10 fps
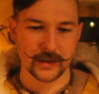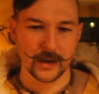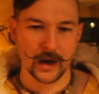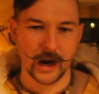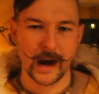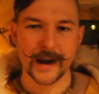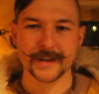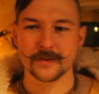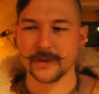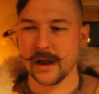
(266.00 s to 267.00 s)
the
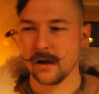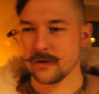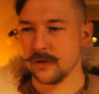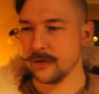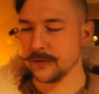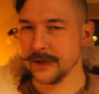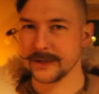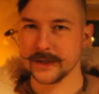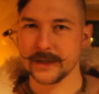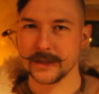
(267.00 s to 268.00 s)
height of the alcohol
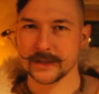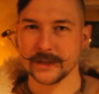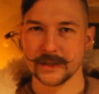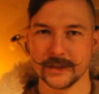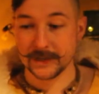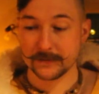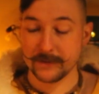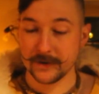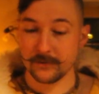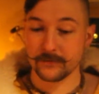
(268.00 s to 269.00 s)
that's in it. It's
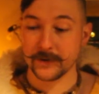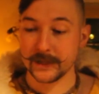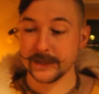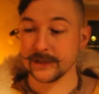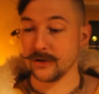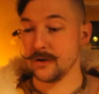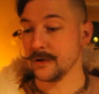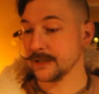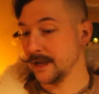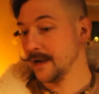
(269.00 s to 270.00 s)
been a really
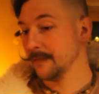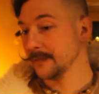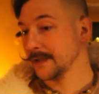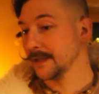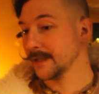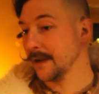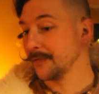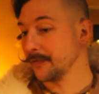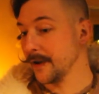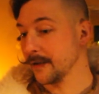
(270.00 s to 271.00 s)
long time since
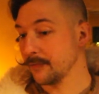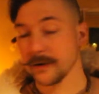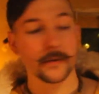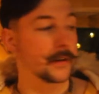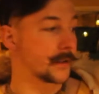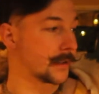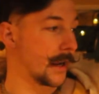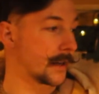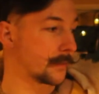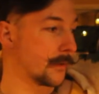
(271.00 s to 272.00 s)
I've drank one of these
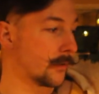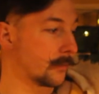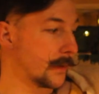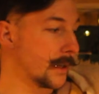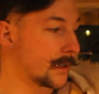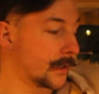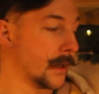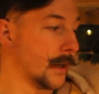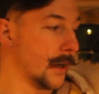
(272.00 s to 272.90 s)
Dansk Mjød meads,